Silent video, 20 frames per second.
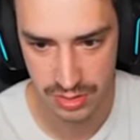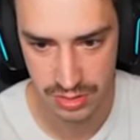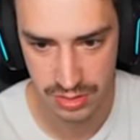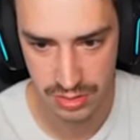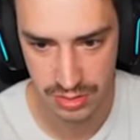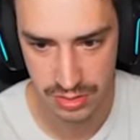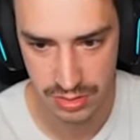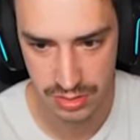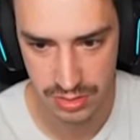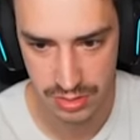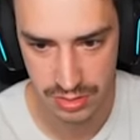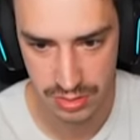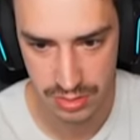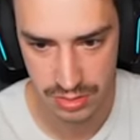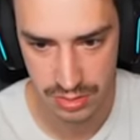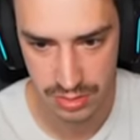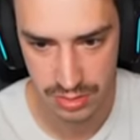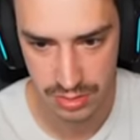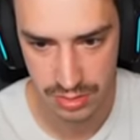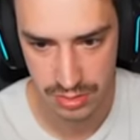
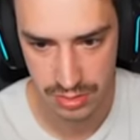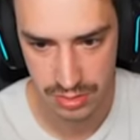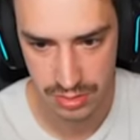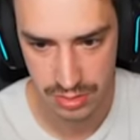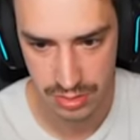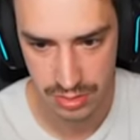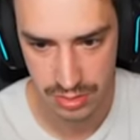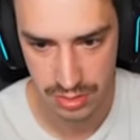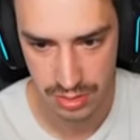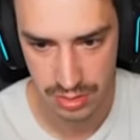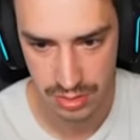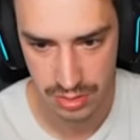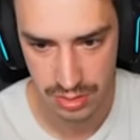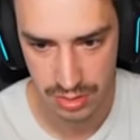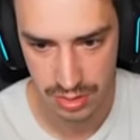Nobody speaks.